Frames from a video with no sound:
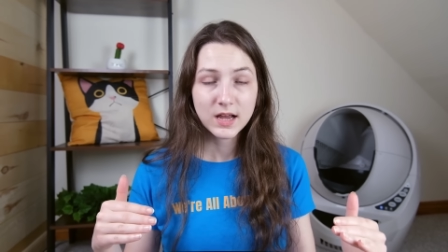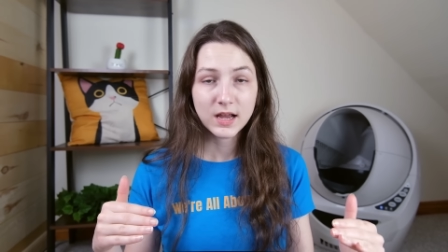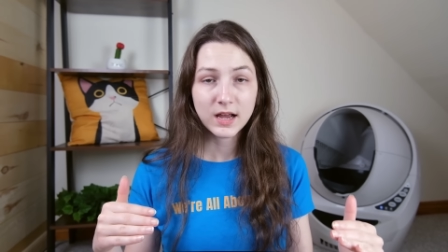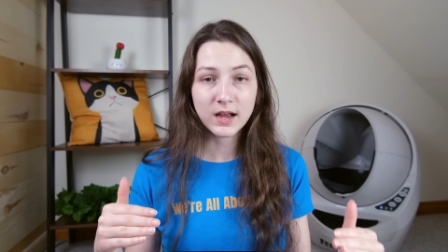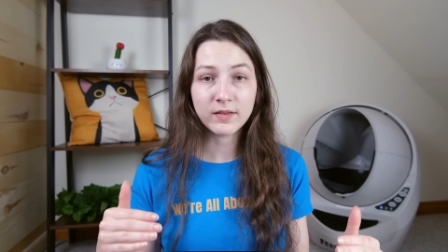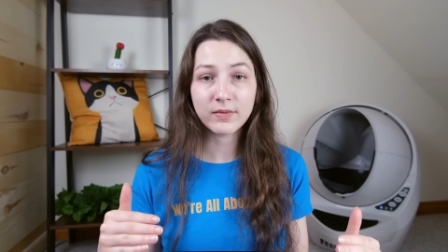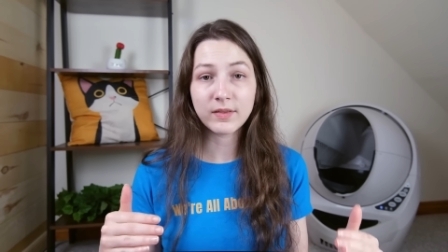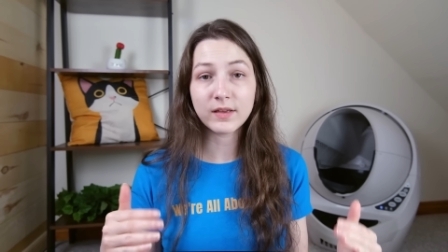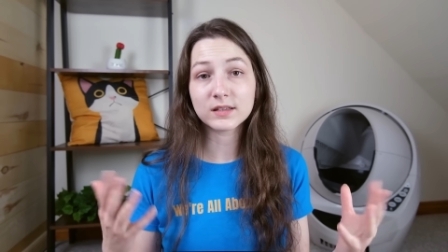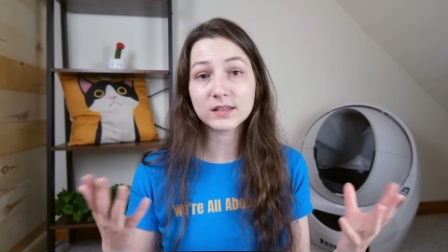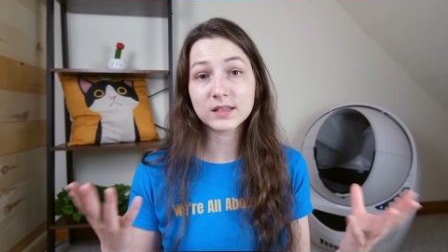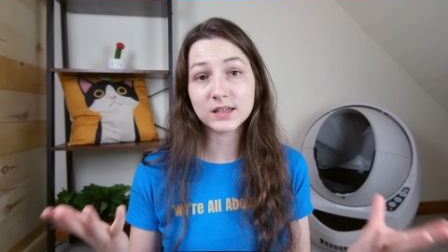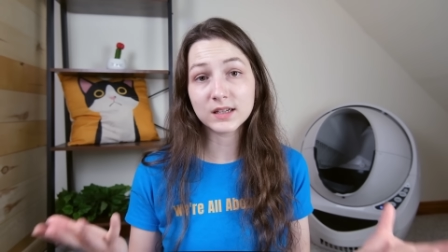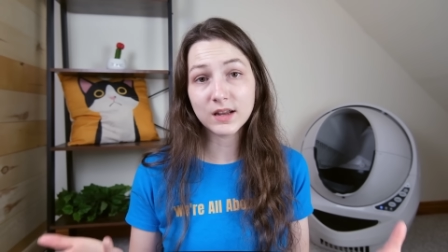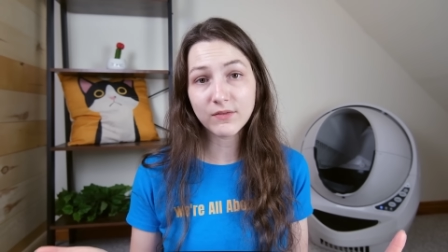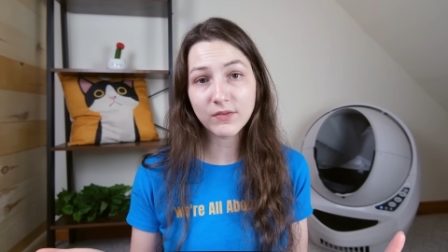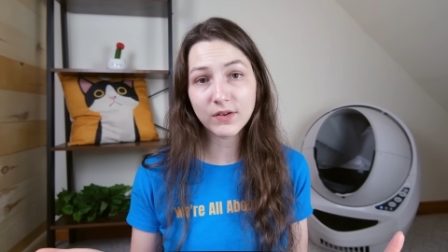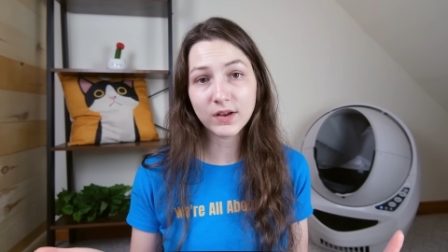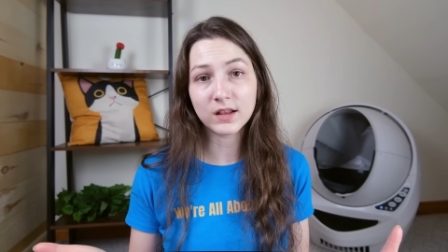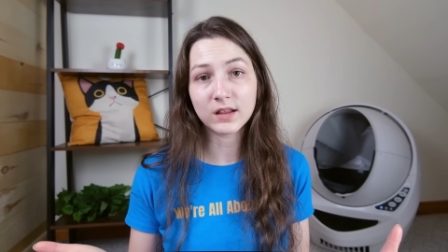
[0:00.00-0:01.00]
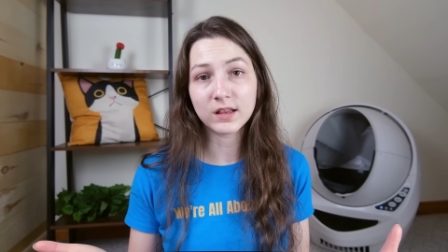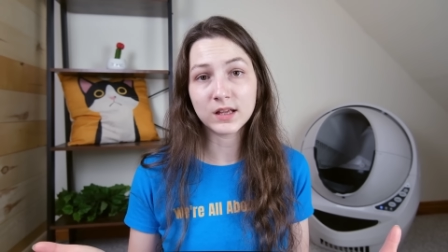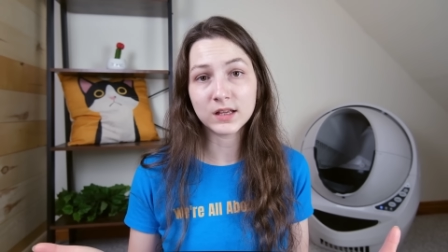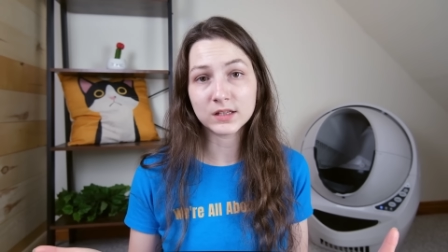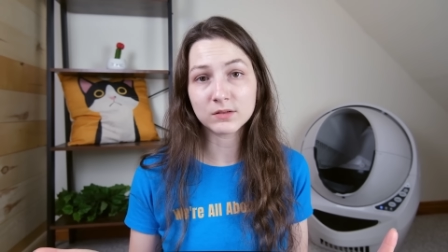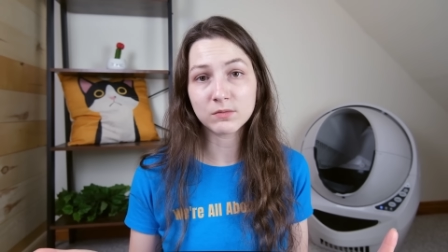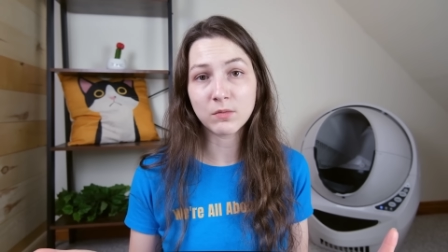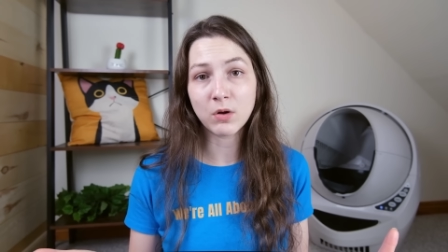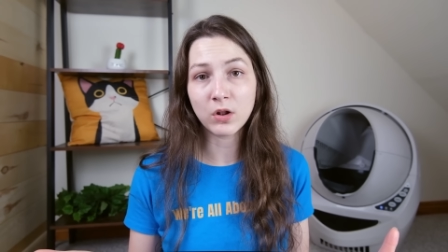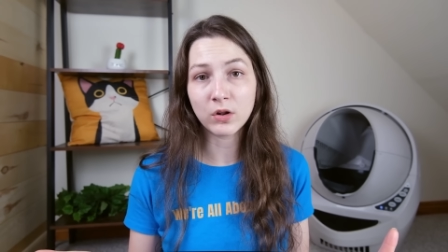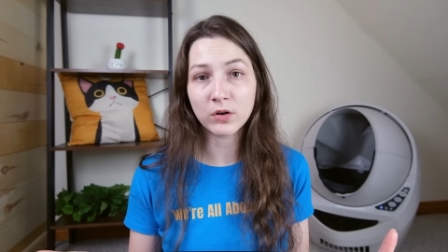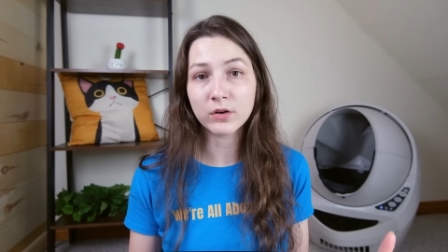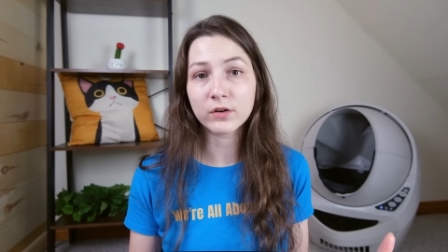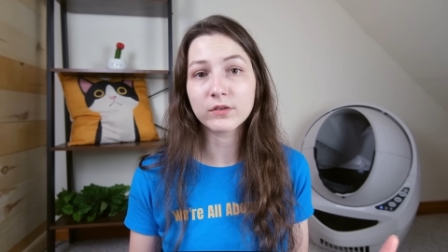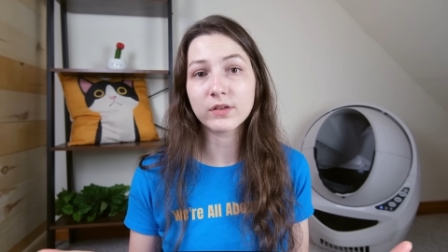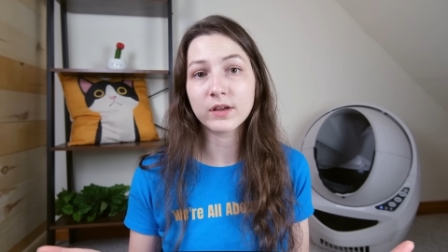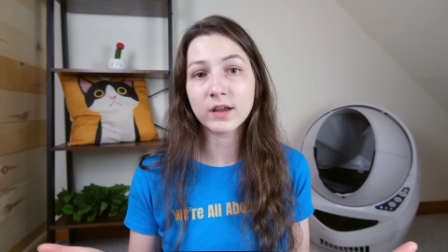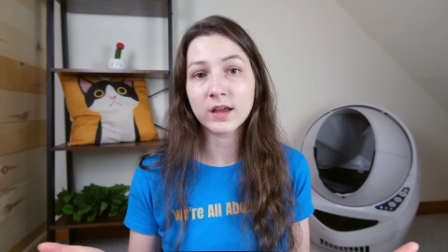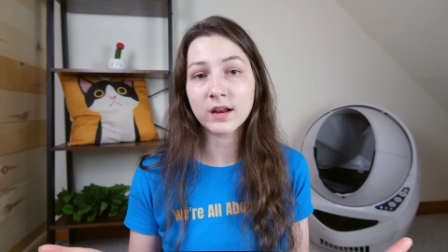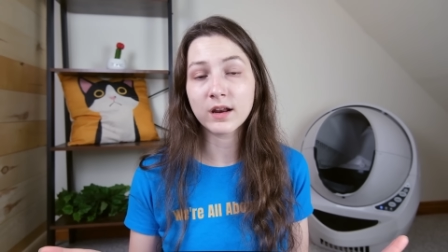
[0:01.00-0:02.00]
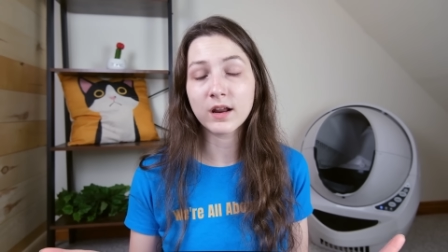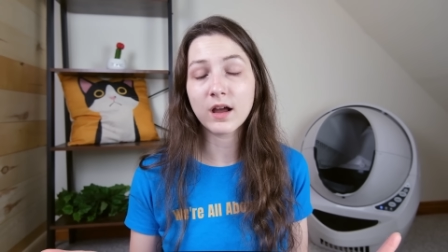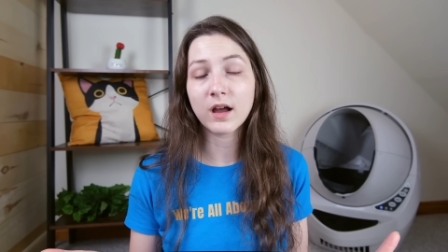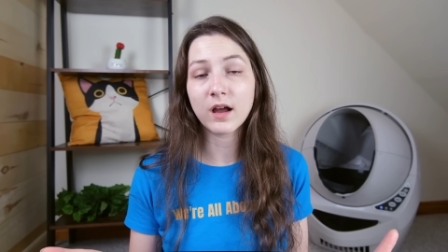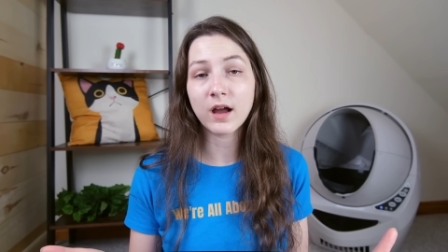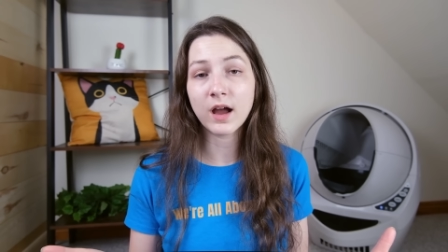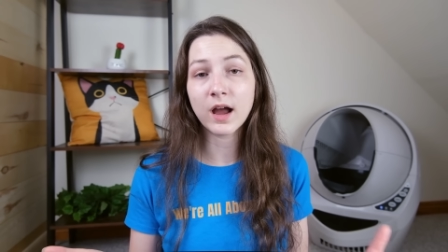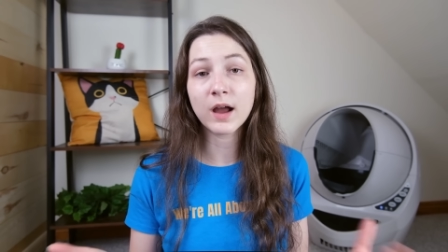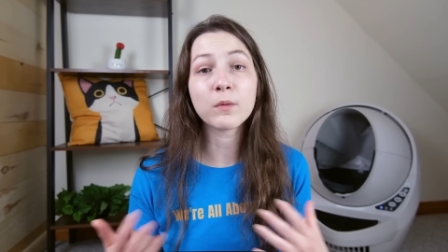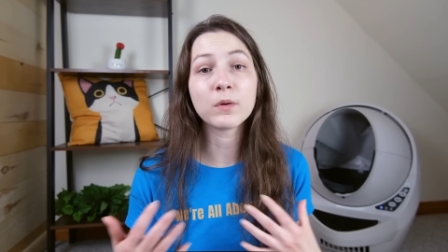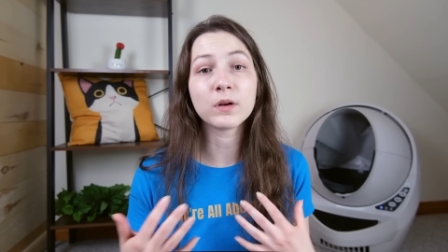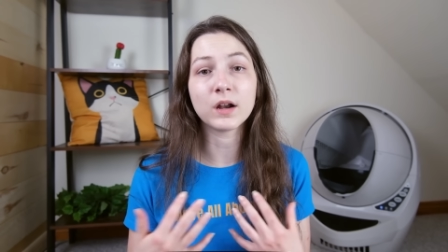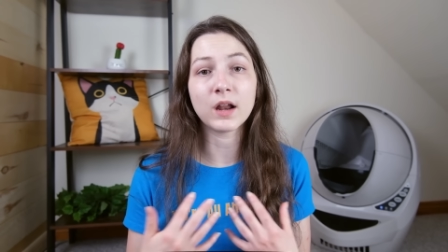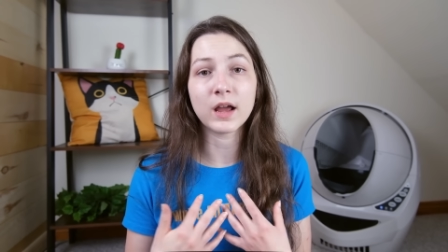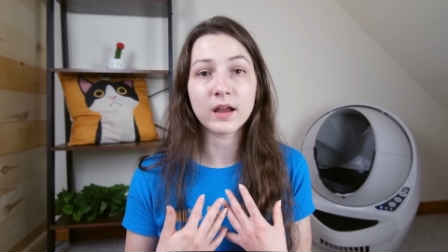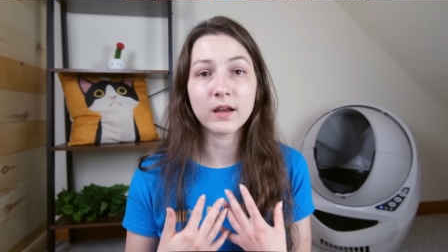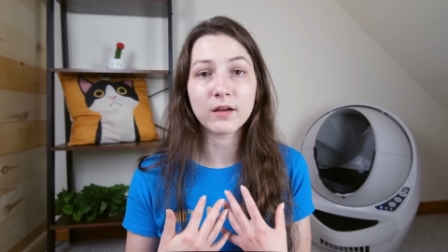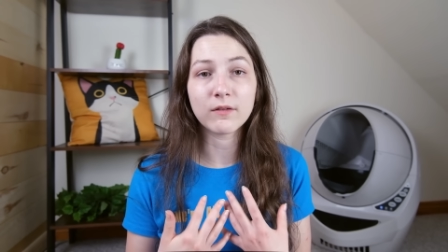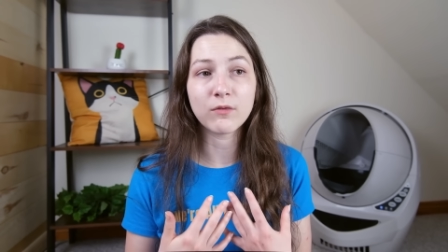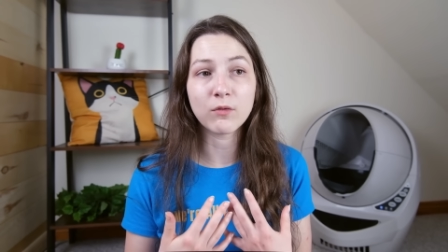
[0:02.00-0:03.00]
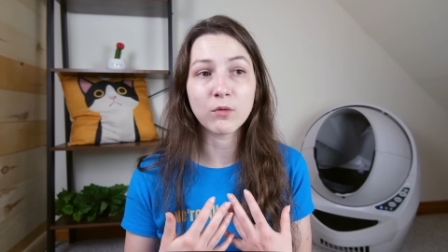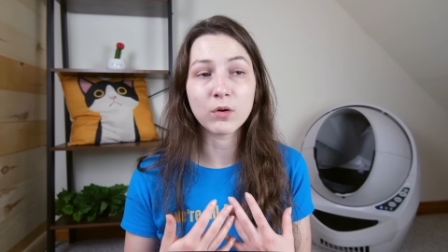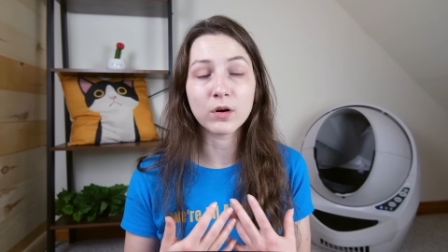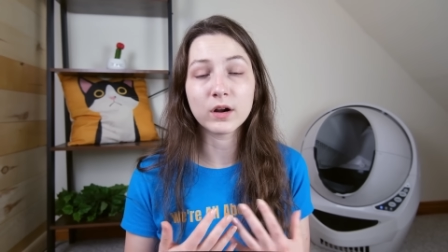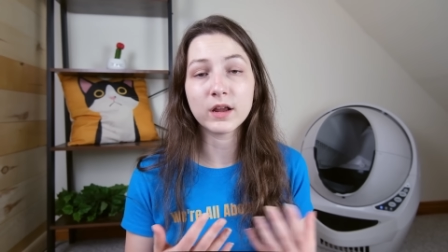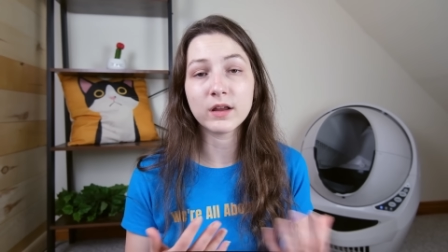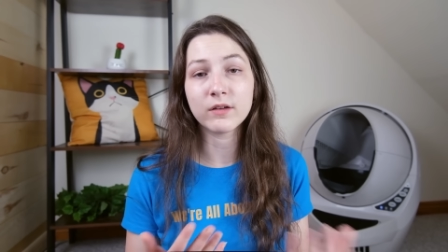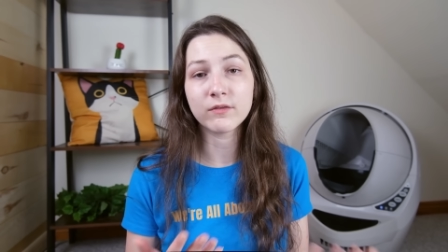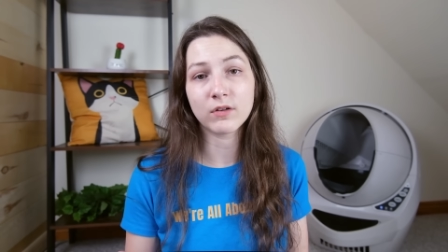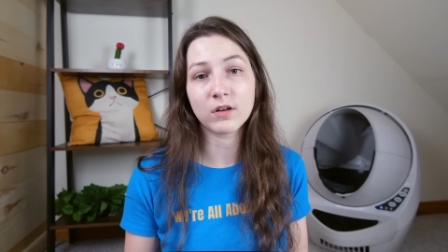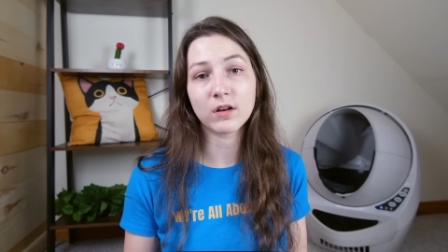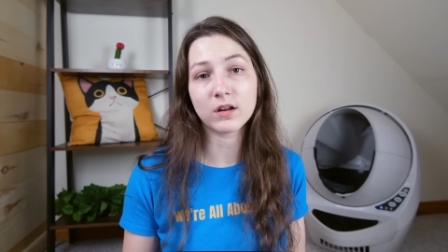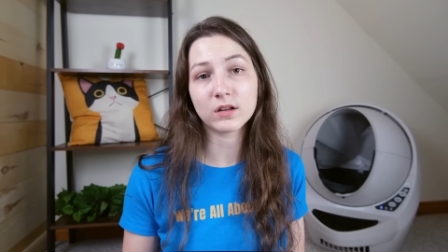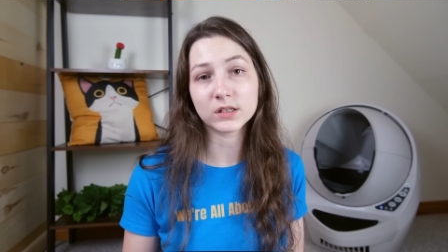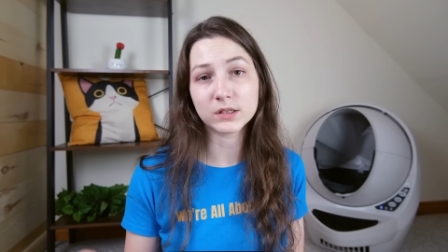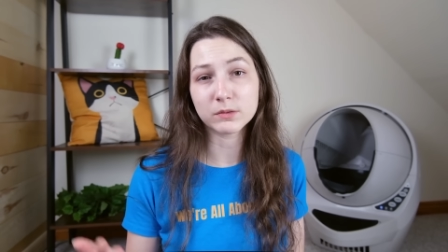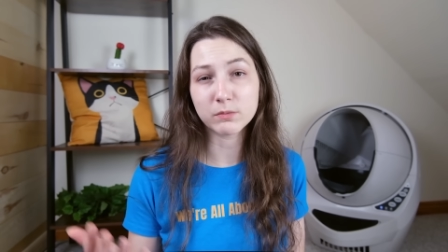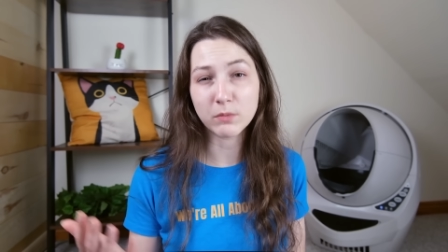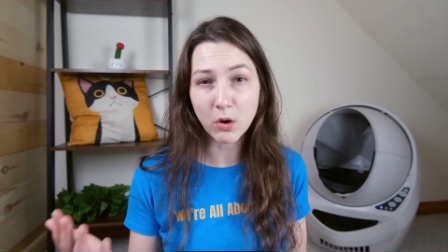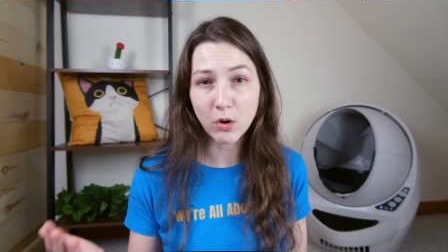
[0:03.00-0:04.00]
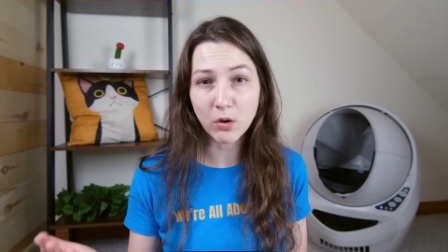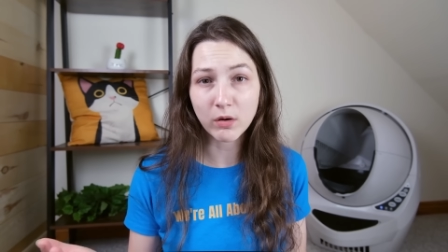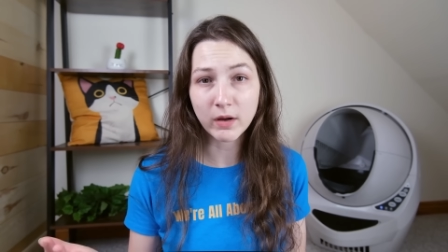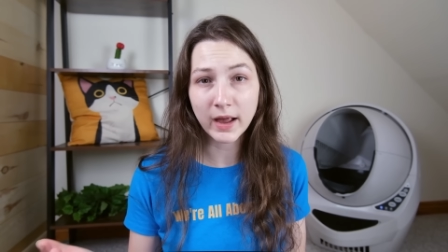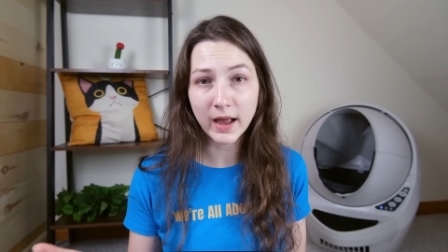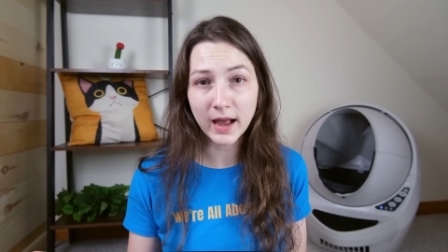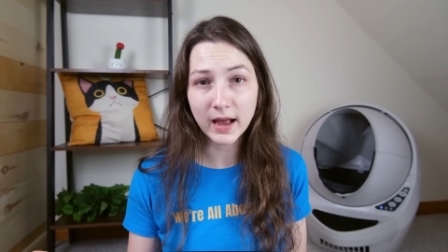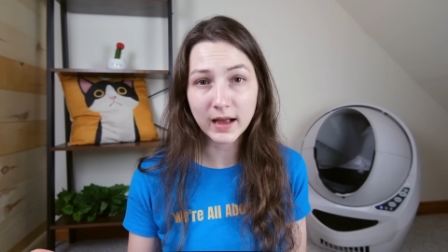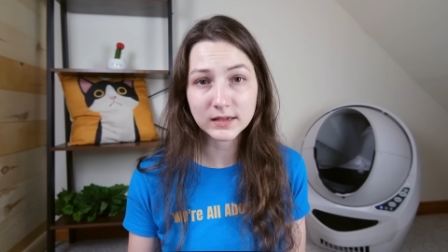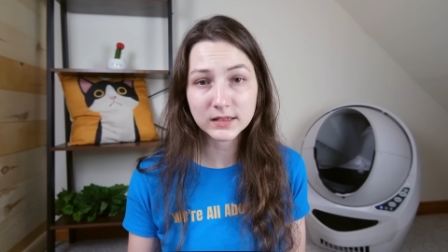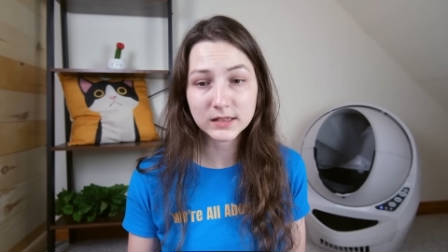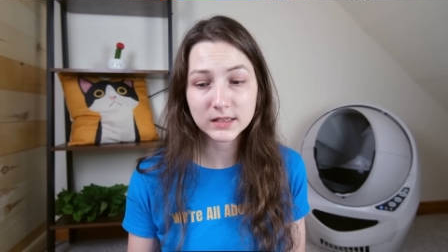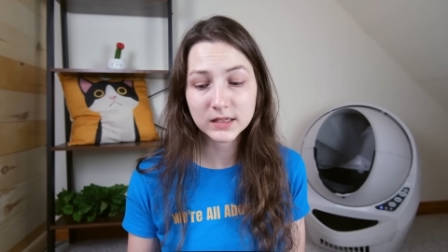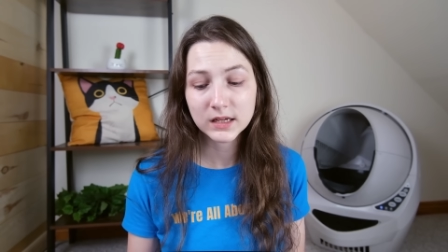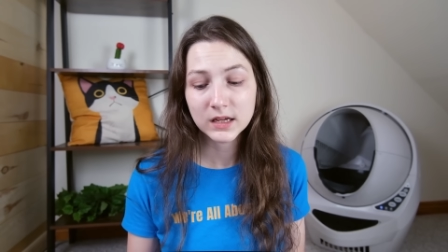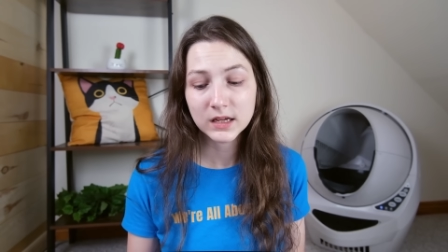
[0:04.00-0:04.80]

and that's significantly smaller than I would like for even a small cat.